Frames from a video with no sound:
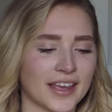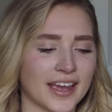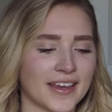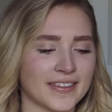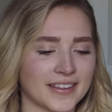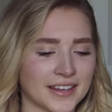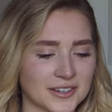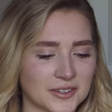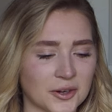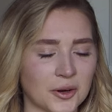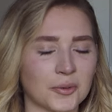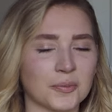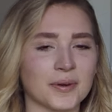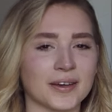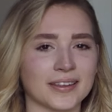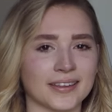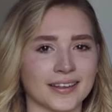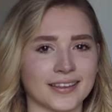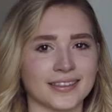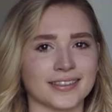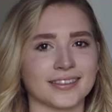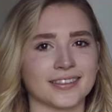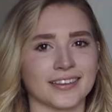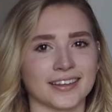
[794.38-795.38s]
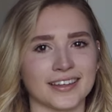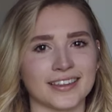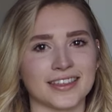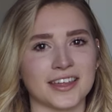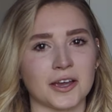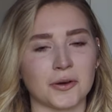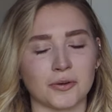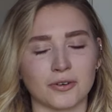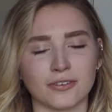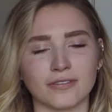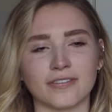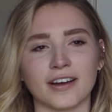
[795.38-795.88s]
and they told me that like
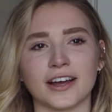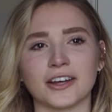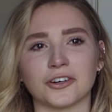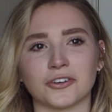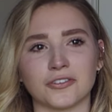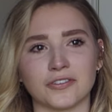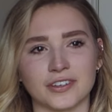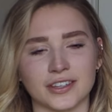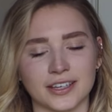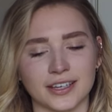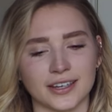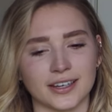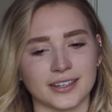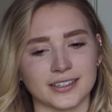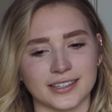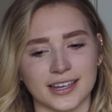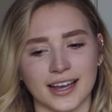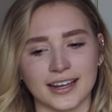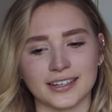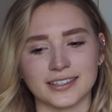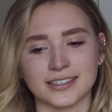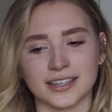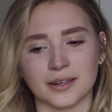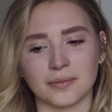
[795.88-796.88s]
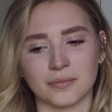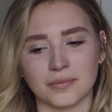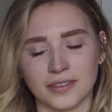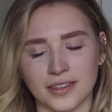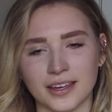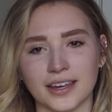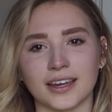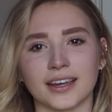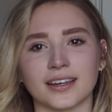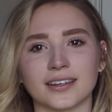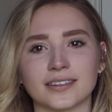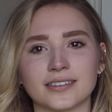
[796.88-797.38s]
they would fight over the exact same
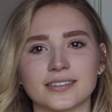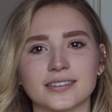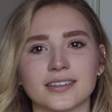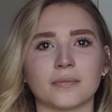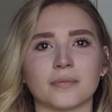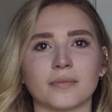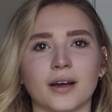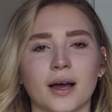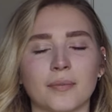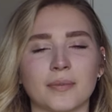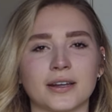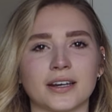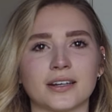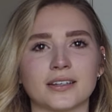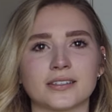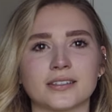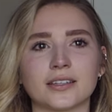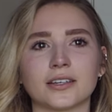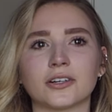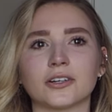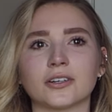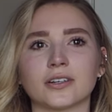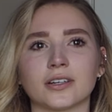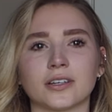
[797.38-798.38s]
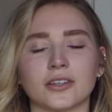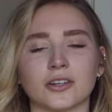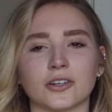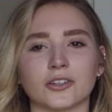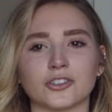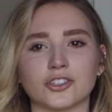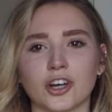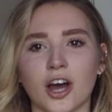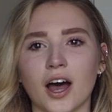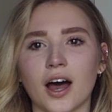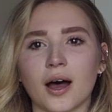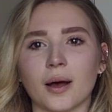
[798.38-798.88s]
things. I mean, it's literally their
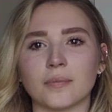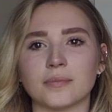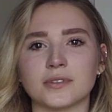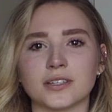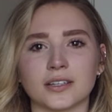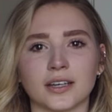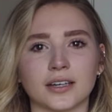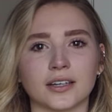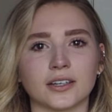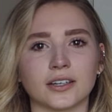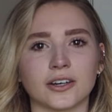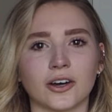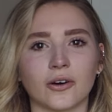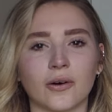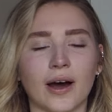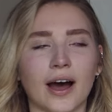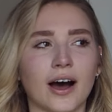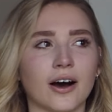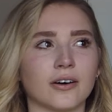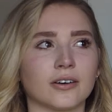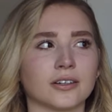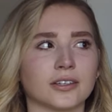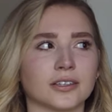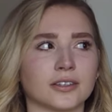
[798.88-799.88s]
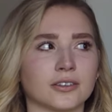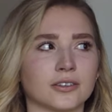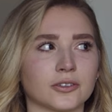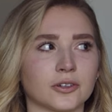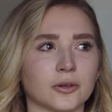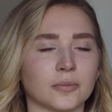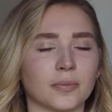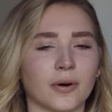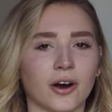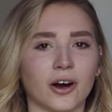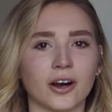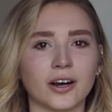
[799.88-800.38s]
job to like go out and
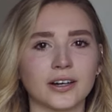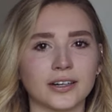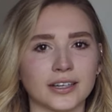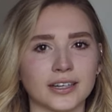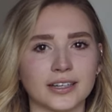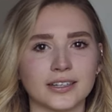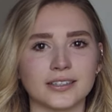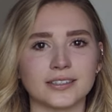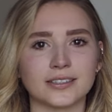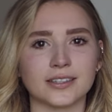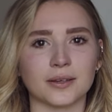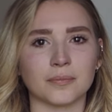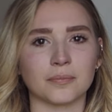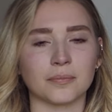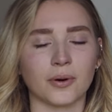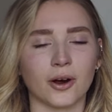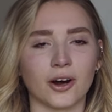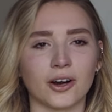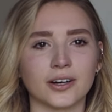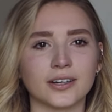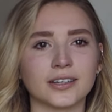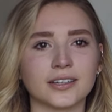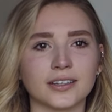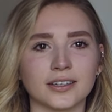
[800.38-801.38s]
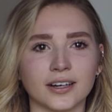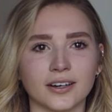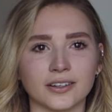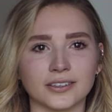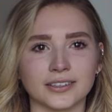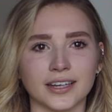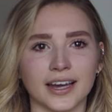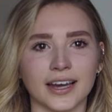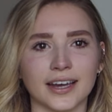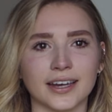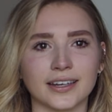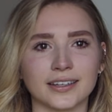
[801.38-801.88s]
throw parties and party
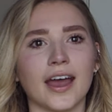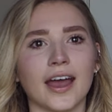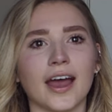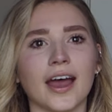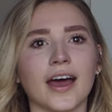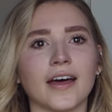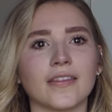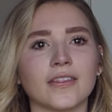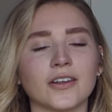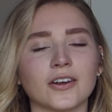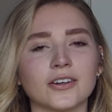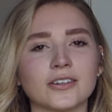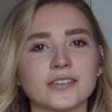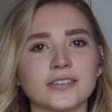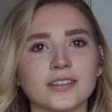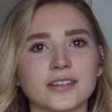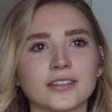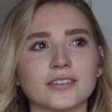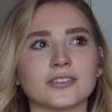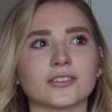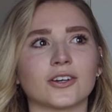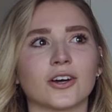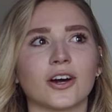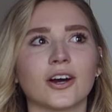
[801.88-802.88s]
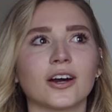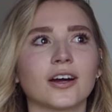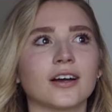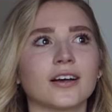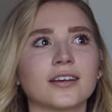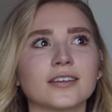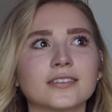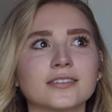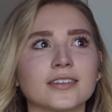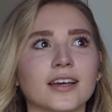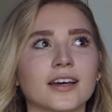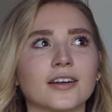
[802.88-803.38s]
all night, and there's these
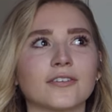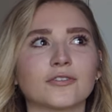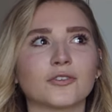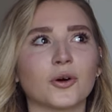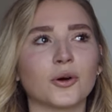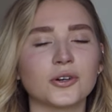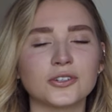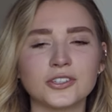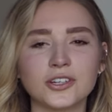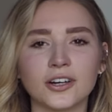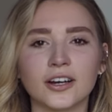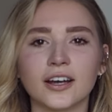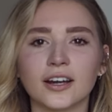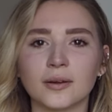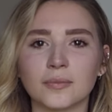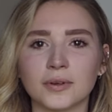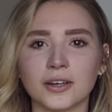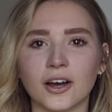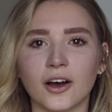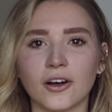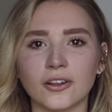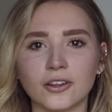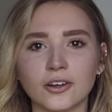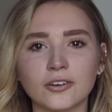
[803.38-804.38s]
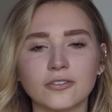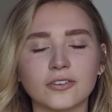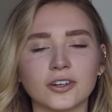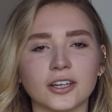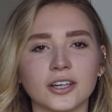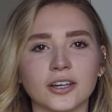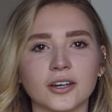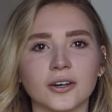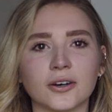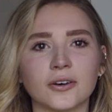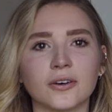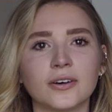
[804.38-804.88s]
girls that of course are going to be all over
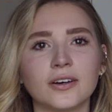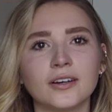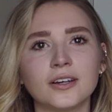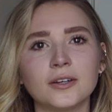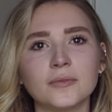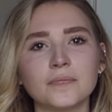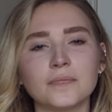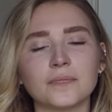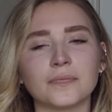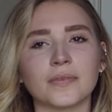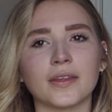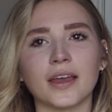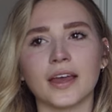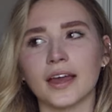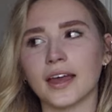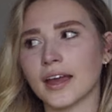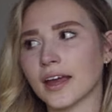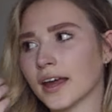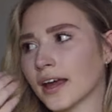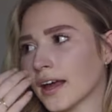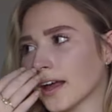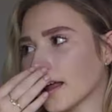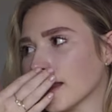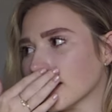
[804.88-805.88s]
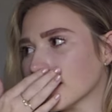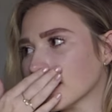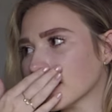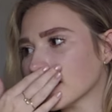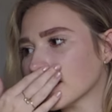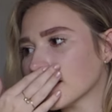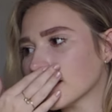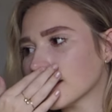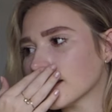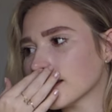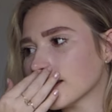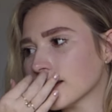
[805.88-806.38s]
you, and
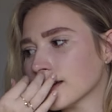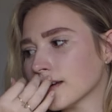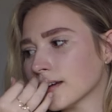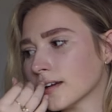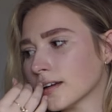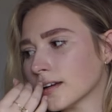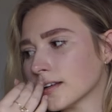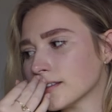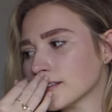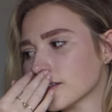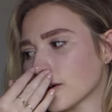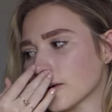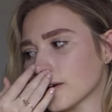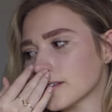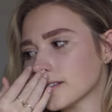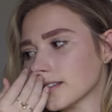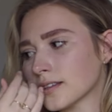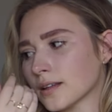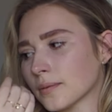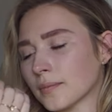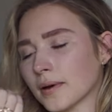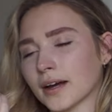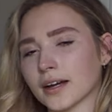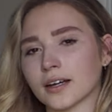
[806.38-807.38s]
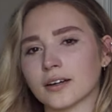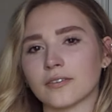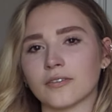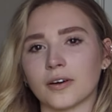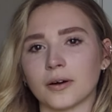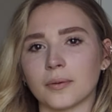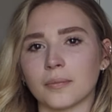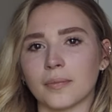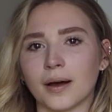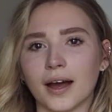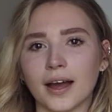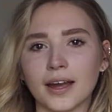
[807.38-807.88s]
it's always in the back of
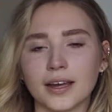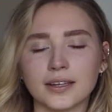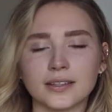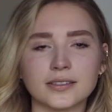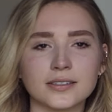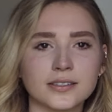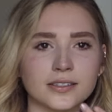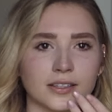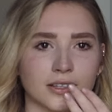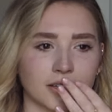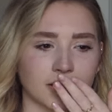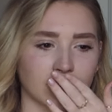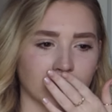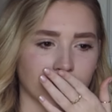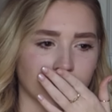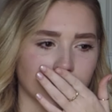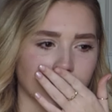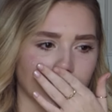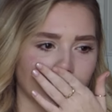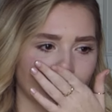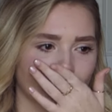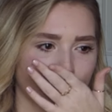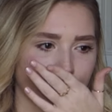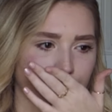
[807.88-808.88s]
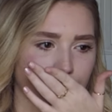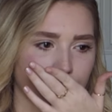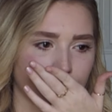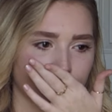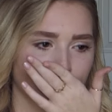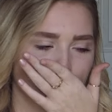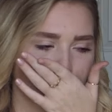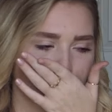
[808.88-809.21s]
our minds, you know, like